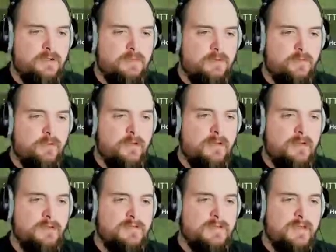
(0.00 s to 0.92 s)
know where the wind
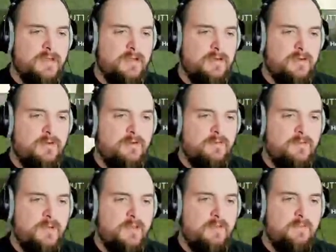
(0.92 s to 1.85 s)
is. That could
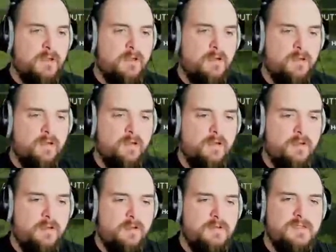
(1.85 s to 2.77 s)
be in the bunker.
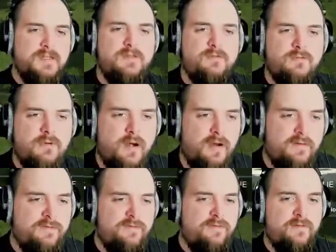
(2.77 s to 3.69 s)
No, it's in the
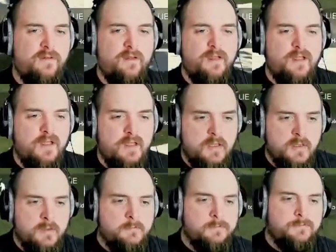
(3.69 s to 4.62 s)
rough.
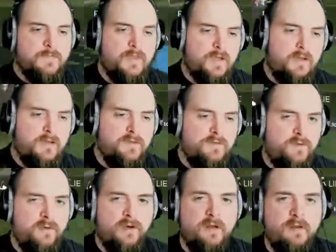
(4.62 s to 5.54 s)
Yeah, that's
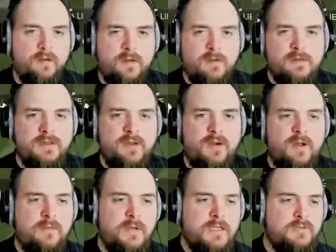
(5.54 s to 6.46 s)
fine. That
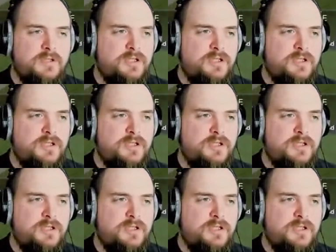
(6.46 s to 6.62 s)
kind of means we're